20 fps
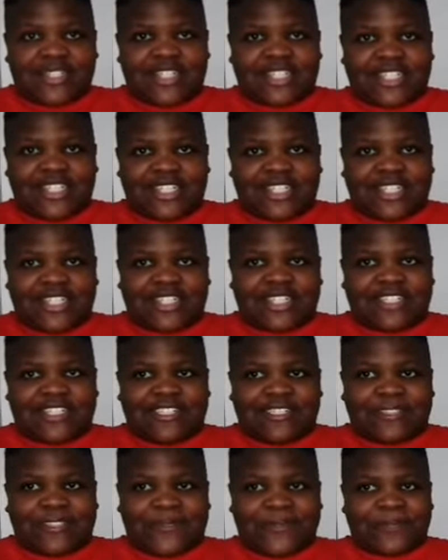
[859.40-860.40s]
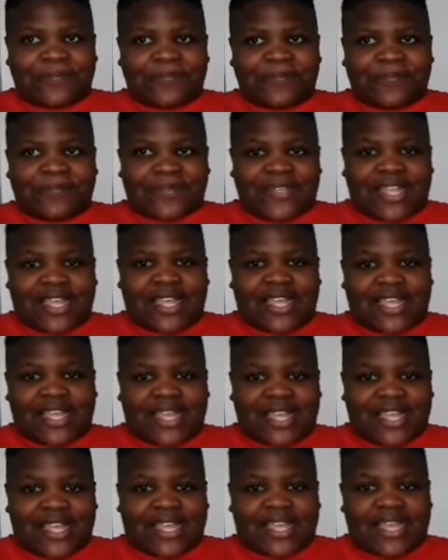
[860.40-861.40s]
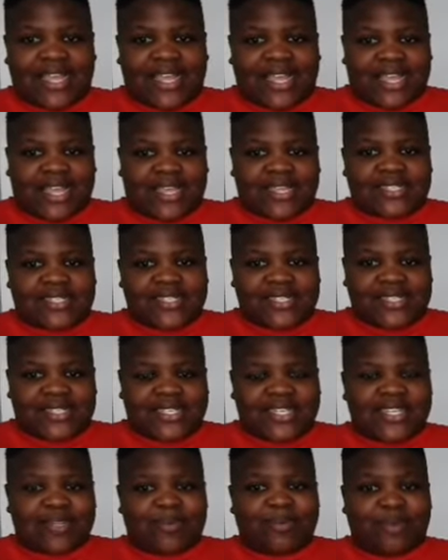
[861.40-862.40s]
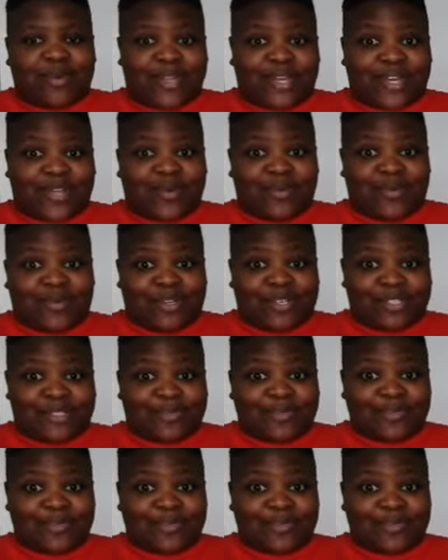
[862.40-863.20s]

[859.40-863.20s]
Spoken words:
I sleep when I watch